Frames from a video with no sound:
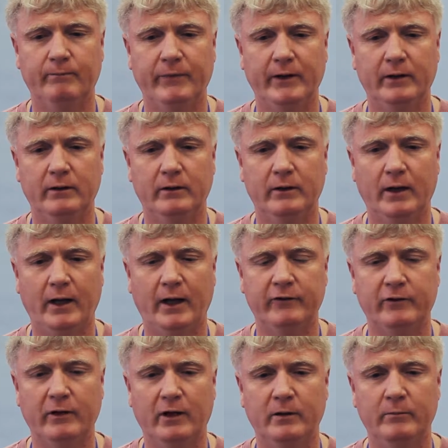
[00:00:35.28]
that
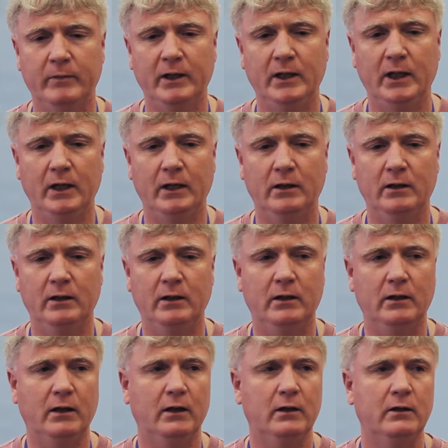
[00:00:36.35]
has a lot of meaning hidden in
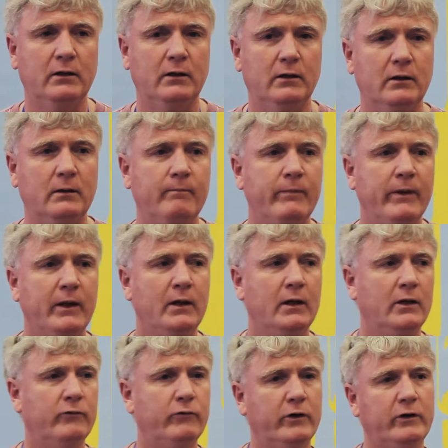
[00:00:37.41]
it, and
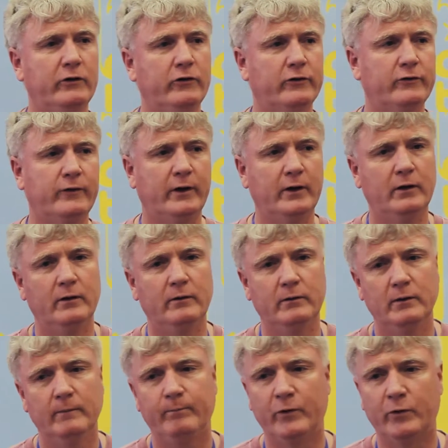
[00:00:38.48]
if we can just find
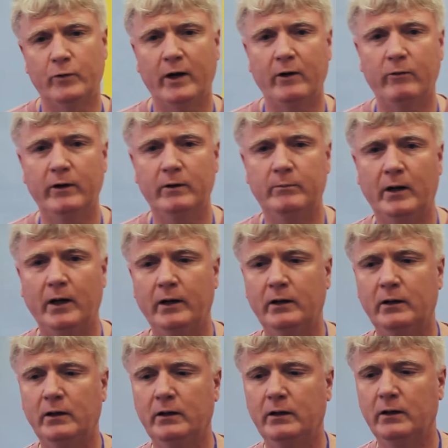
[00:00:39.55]
the right way to mine
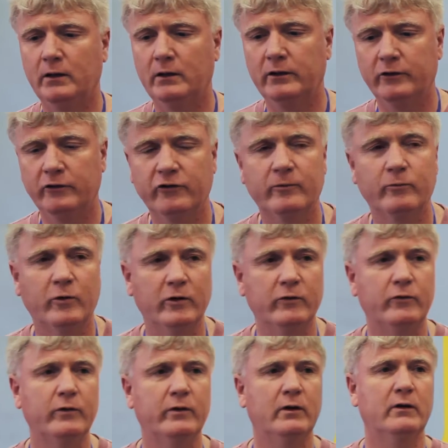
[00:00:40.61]
it, there's some
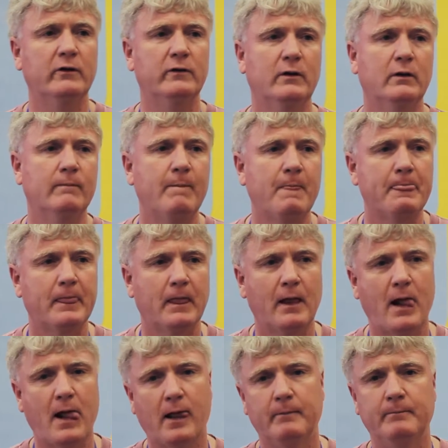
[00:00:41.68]
wonderful things that
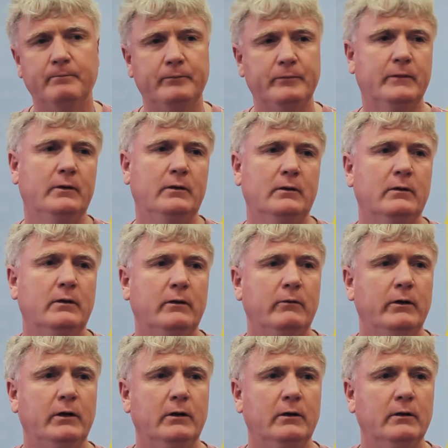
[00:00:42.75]
that
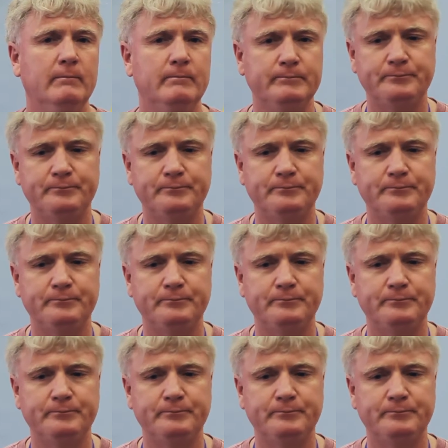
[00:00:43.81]
we can